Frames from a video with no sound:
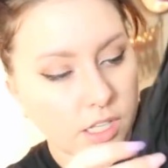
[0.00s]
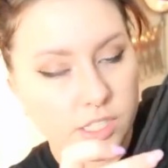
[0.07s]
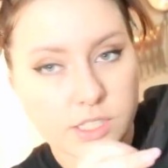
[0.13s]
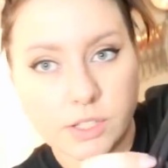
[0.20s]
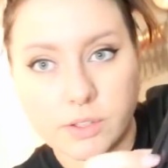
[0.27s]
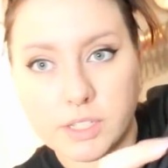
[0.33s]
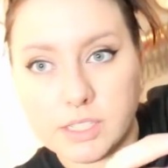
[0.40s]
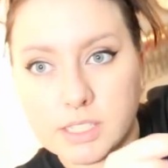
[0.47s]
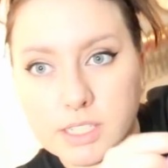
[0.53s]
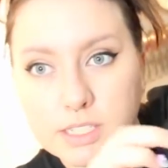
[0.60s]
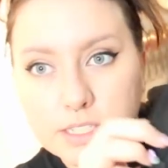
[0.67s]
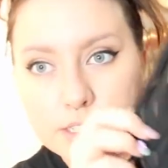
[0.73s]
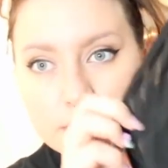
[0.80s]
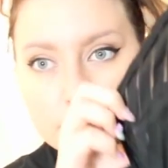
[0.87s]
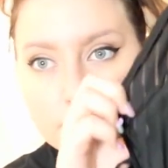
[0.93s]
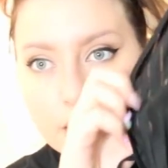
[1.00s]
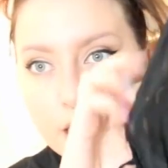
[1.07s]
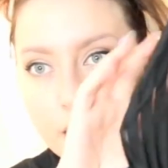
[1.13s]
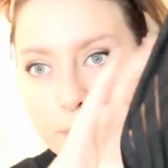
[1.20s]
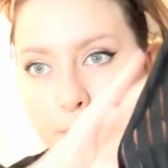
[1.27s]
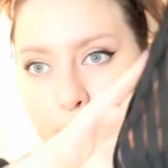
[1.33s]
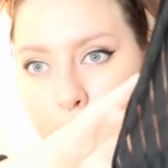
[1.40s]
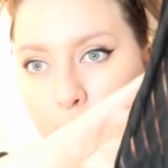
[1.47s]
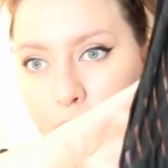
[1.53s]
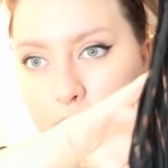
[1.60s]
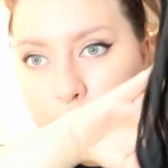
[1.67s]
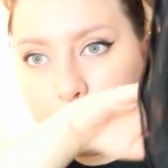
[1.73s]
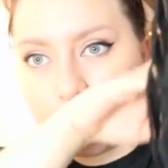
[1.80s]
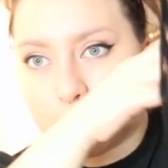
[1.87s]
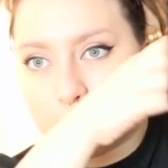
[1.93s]
So this is the top part
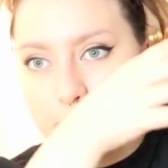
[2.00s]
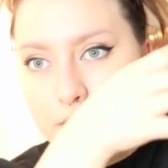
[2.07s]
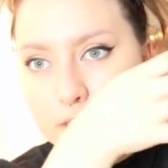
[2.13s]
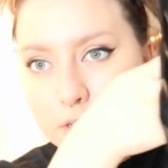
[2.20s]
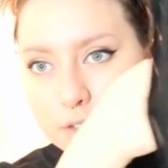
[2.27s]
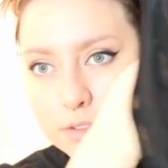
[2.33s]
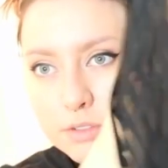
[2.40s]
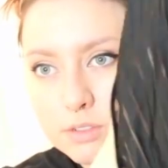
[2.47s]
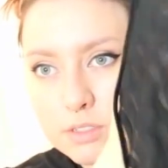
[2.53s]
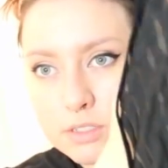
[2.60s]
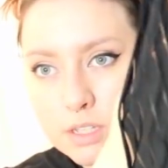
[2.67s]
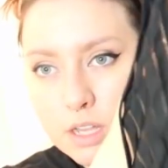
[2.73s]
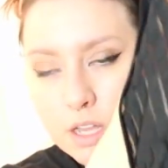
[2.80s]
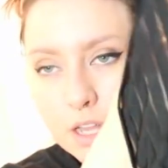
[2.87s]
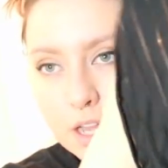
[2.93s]
of it. This goes